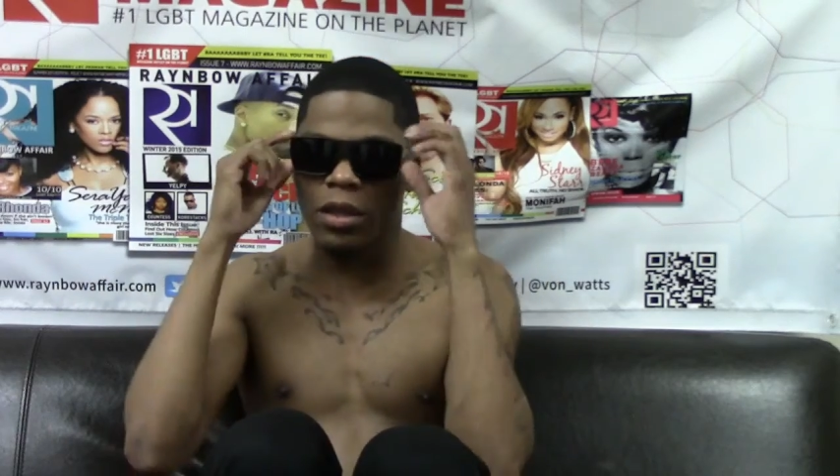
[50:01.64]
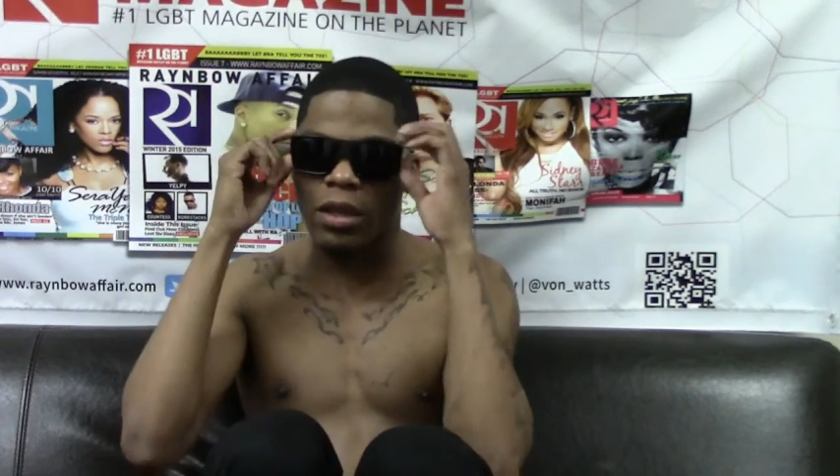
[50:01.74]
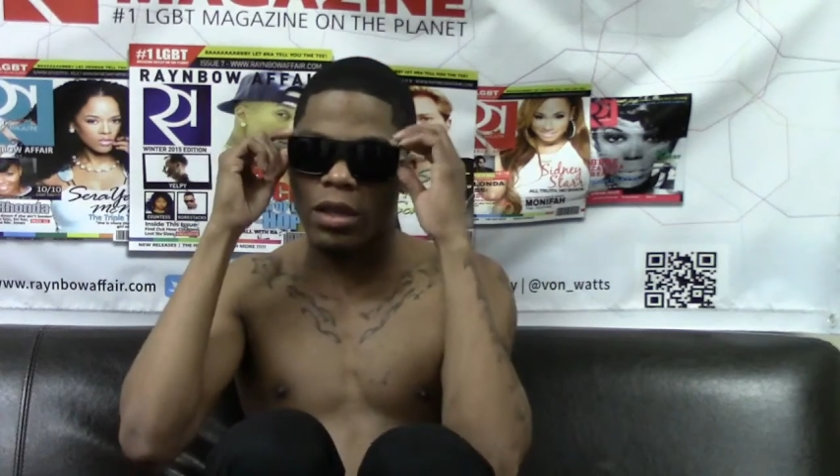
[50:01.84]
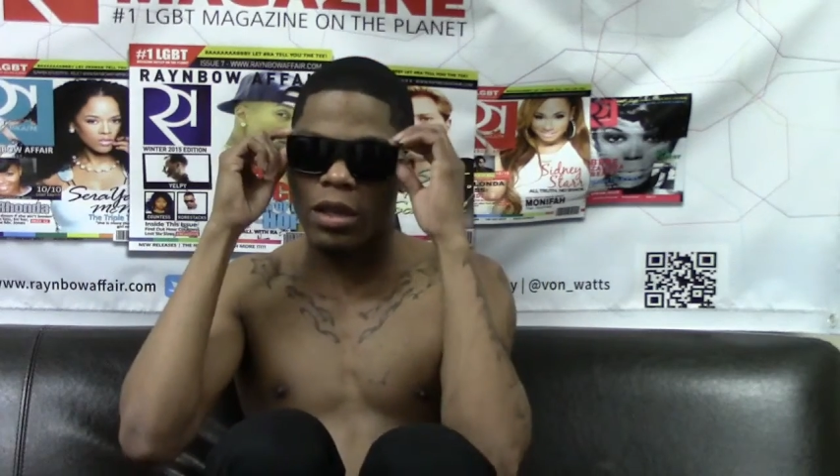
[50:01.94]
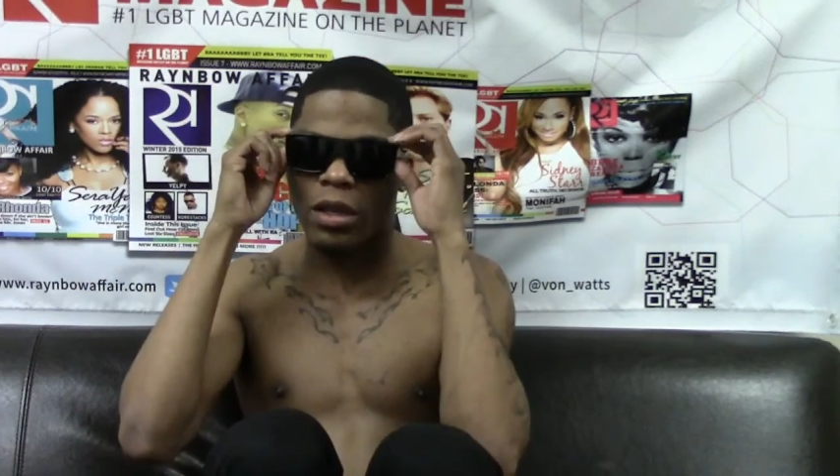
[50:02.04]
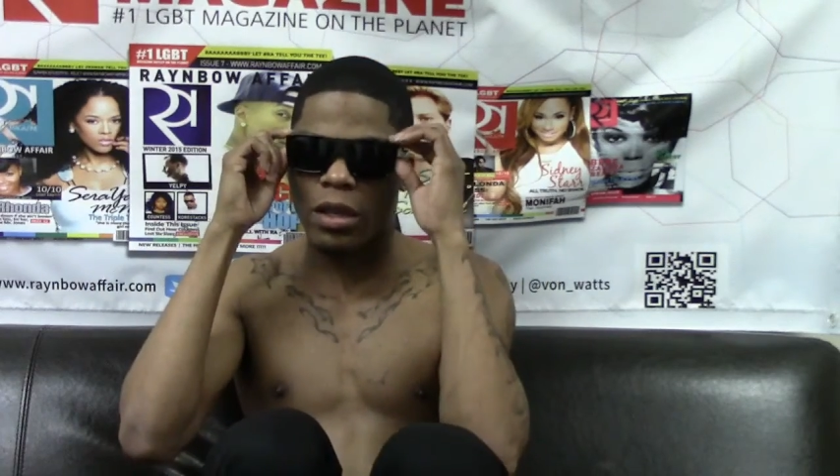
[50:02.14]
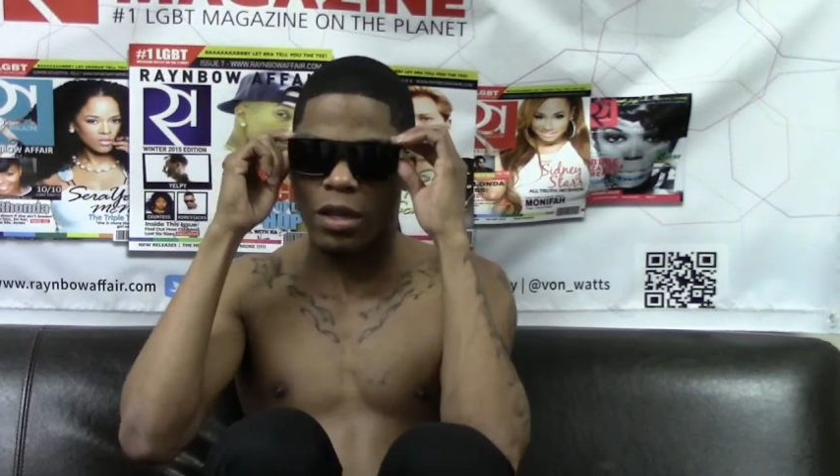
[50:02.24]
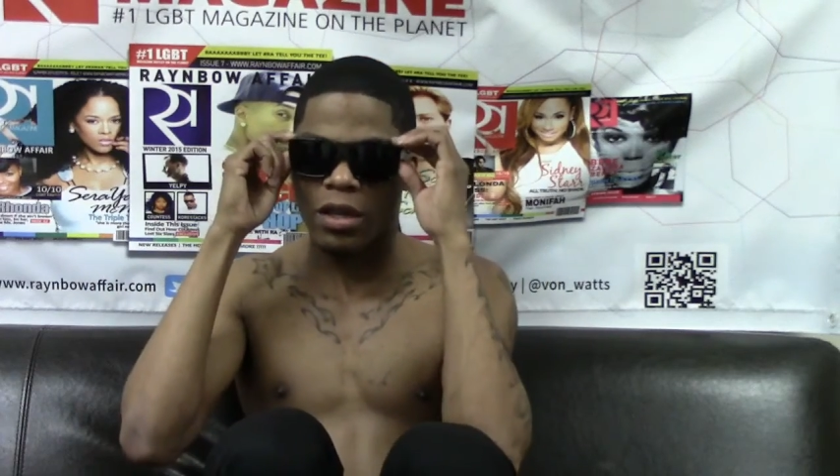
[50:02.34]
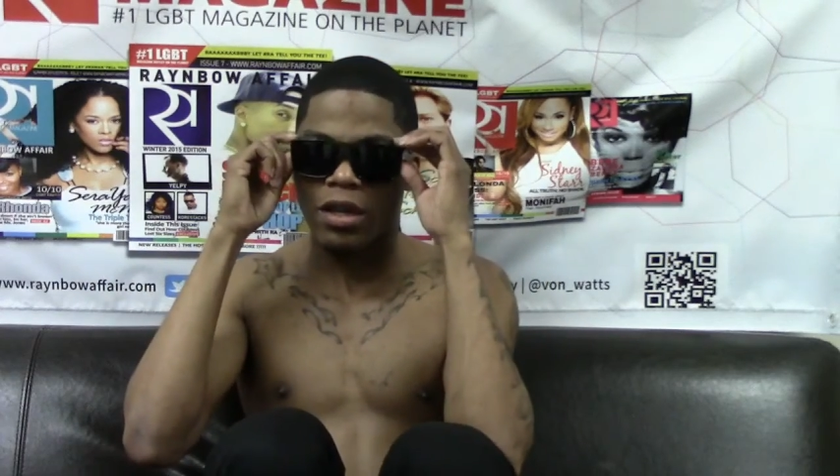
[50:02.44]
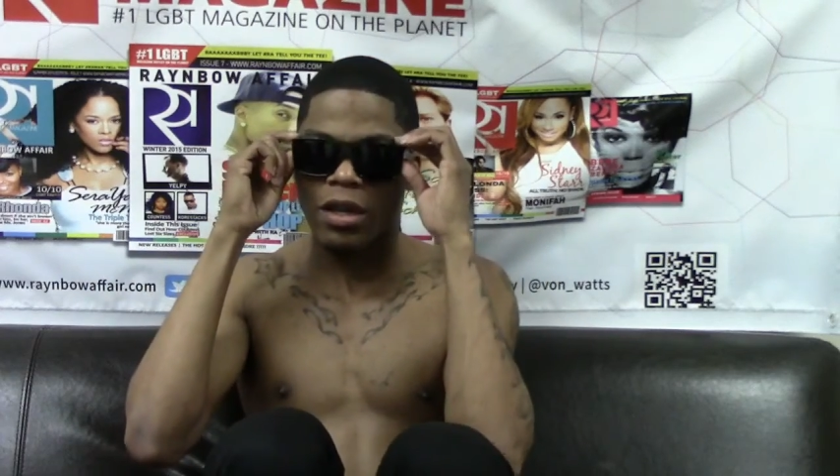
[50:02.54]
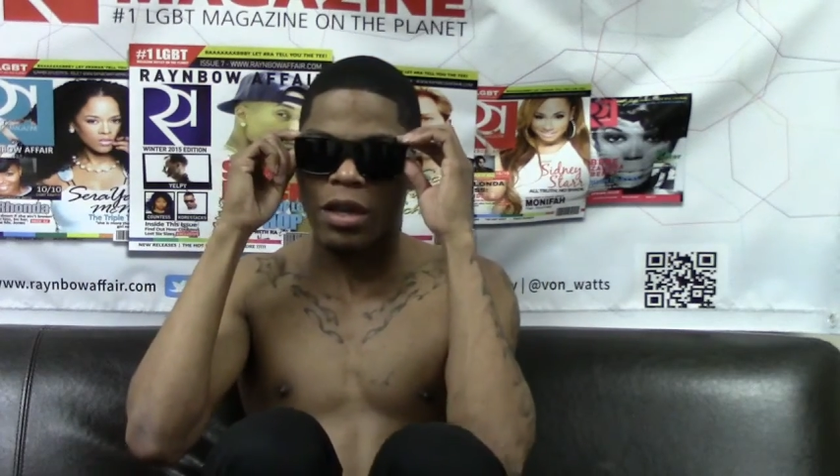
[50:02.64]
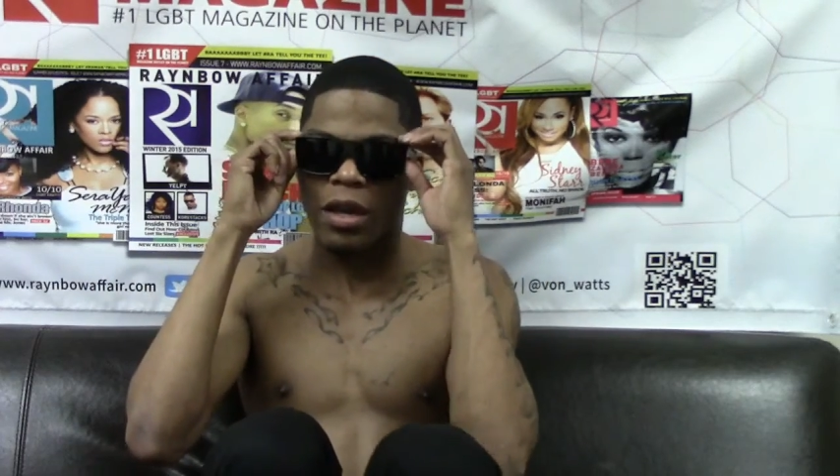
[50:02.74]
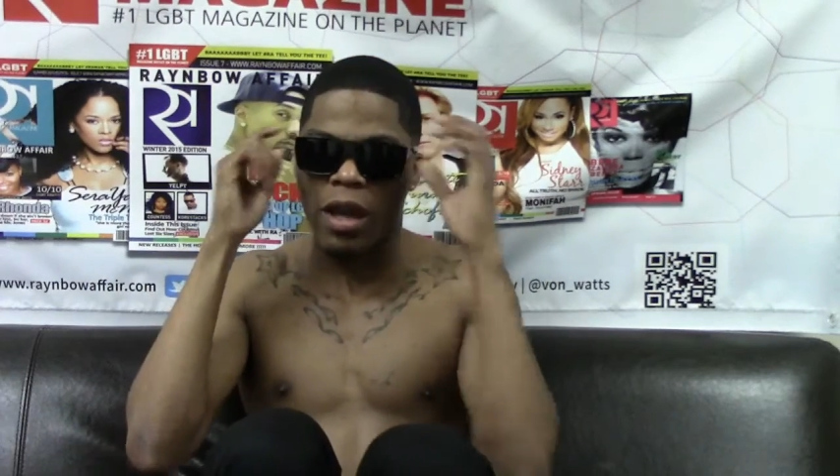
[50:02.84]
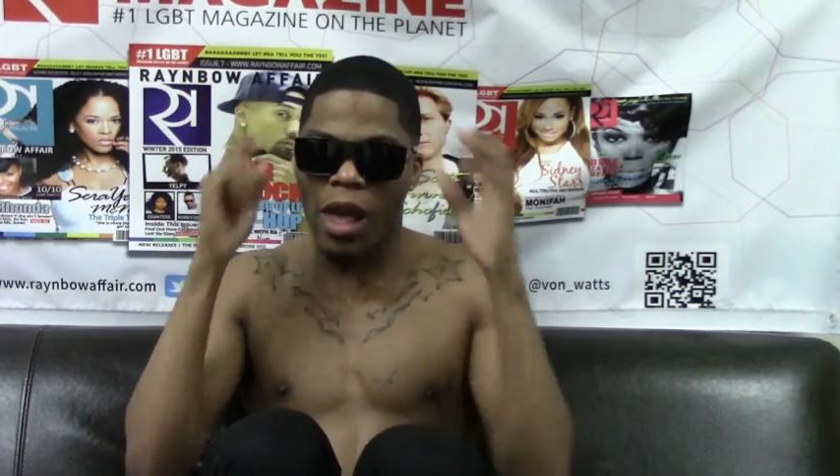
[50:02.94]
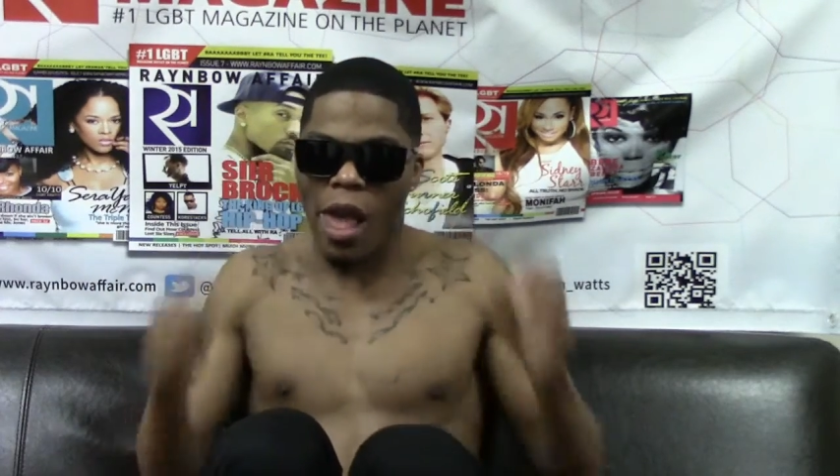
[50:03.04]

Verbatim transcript: secret? How do all